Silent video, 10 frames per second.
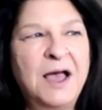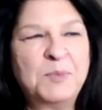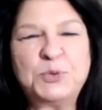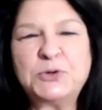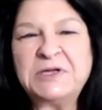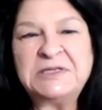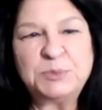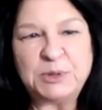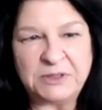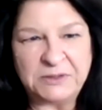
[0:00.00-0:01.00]

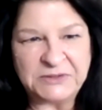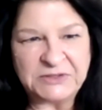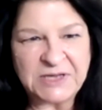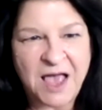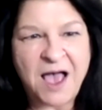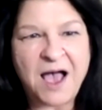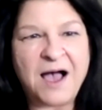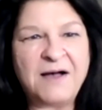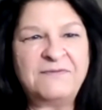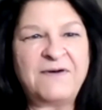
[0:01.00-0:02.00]
principles
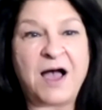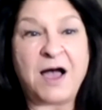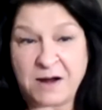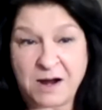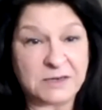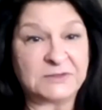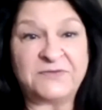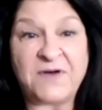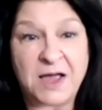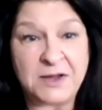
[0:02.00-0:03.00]
of our heart's
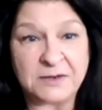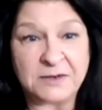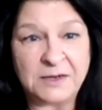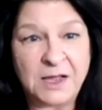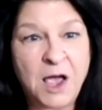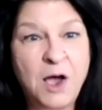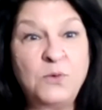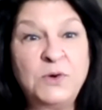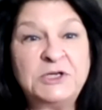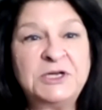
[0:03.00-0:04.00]
fire,
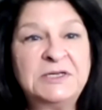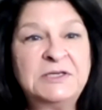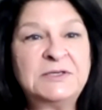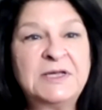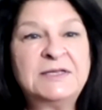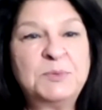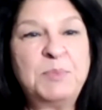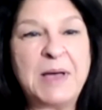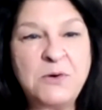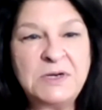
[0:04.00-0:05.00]
which is, it's
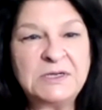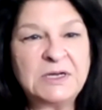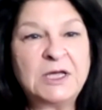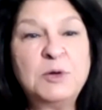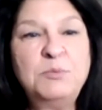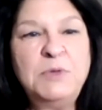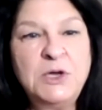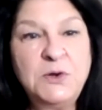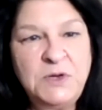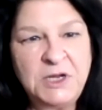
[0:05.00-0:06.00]
about
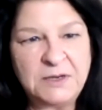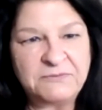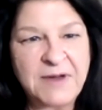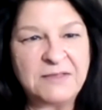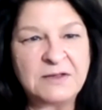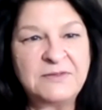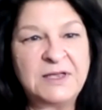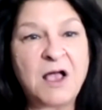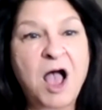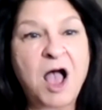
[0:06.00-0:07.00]
communion rather than
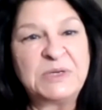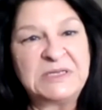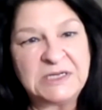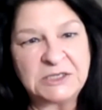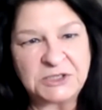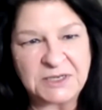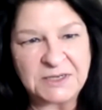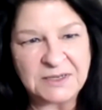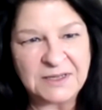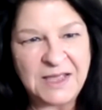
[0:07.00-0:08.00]
competition.
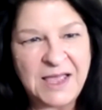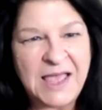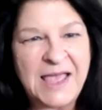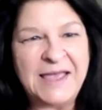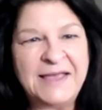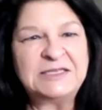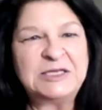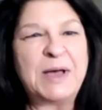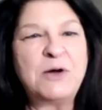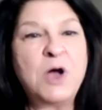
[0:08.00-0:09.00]
It's
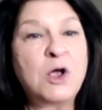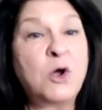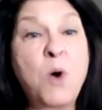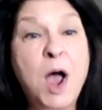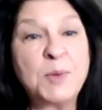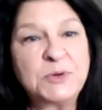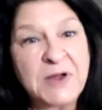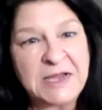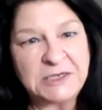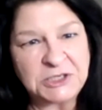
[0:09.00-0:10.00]
about
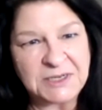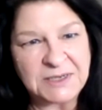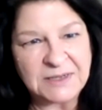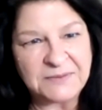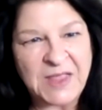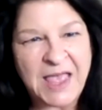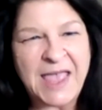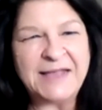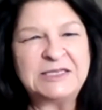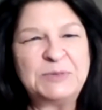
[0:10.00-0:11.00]
cooperation.
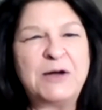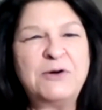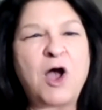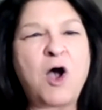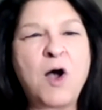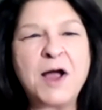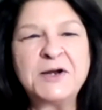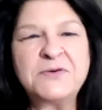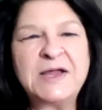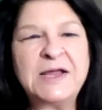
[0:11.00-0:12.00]
It's about
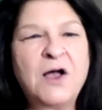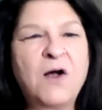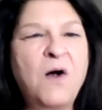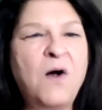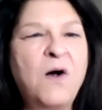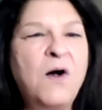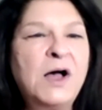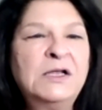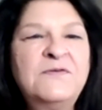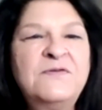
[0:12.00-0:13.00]
honoring
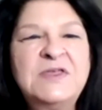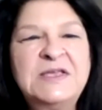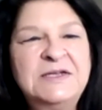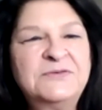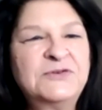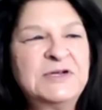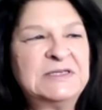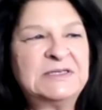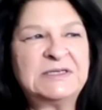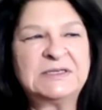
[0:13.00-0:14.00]
all of the different
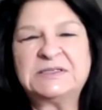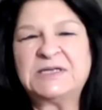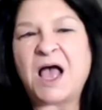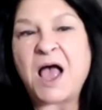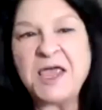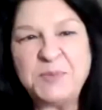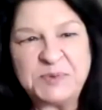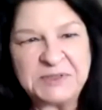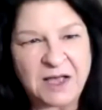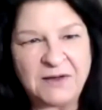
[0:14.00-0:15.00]

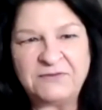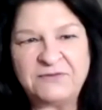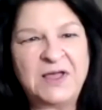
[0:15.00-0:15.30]
types of